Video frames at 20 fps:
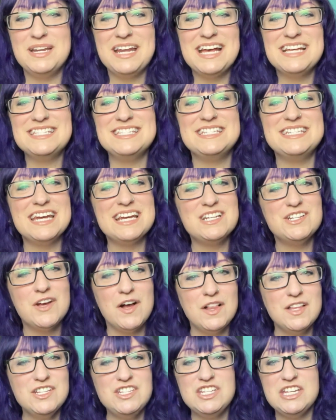as
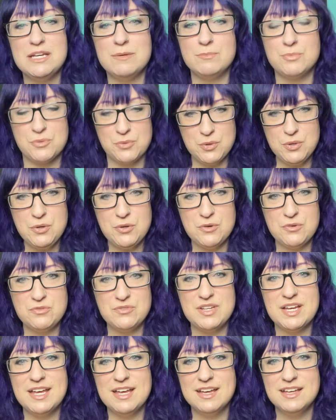technology
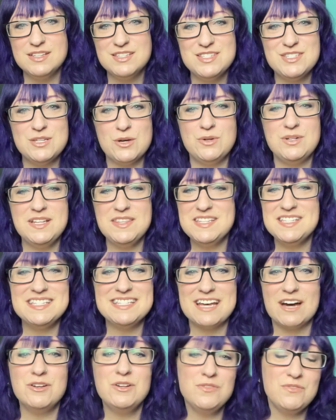improved, so did the
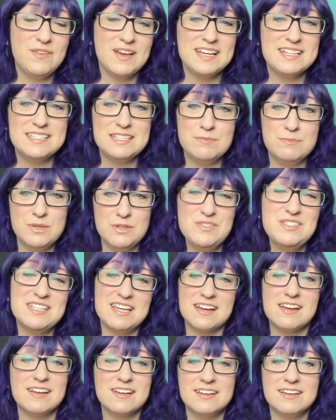sound effects in music.